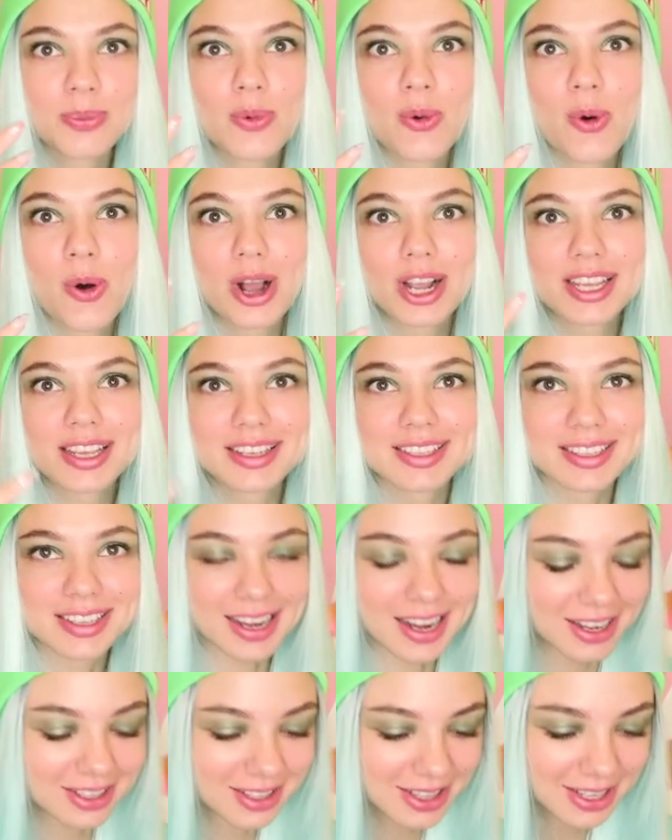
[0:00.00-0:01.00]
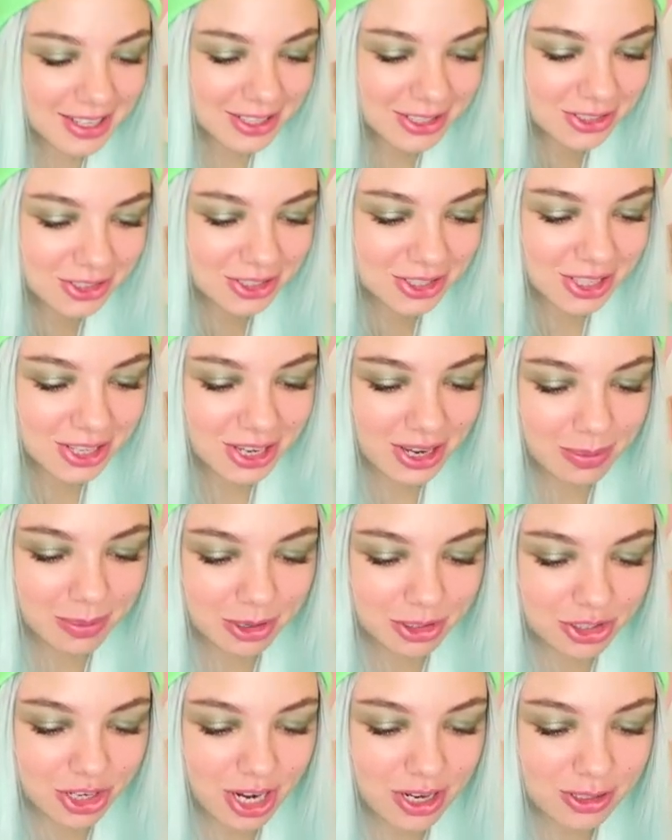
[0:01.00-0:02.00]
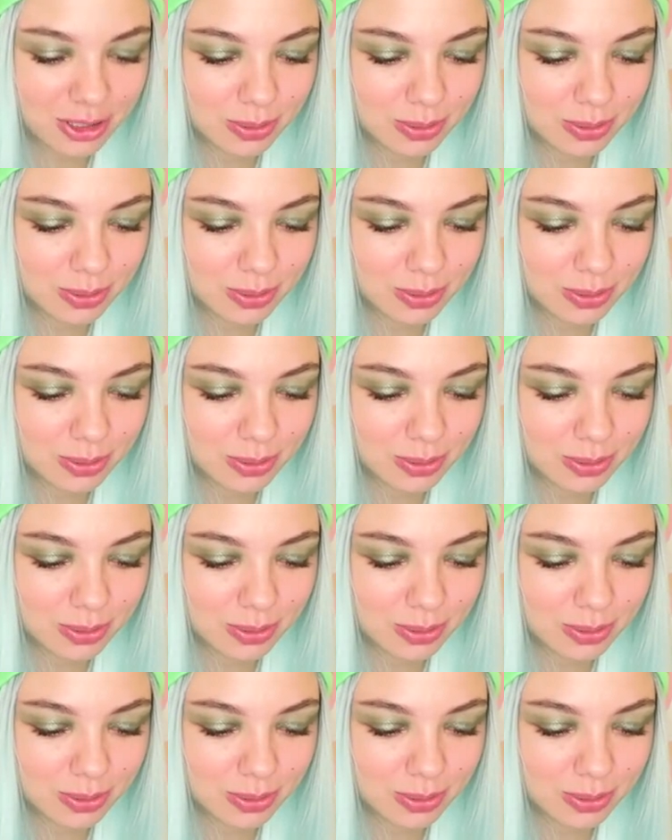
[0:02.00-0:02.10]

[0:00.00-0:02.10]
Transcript: A dinner jacket. Cool,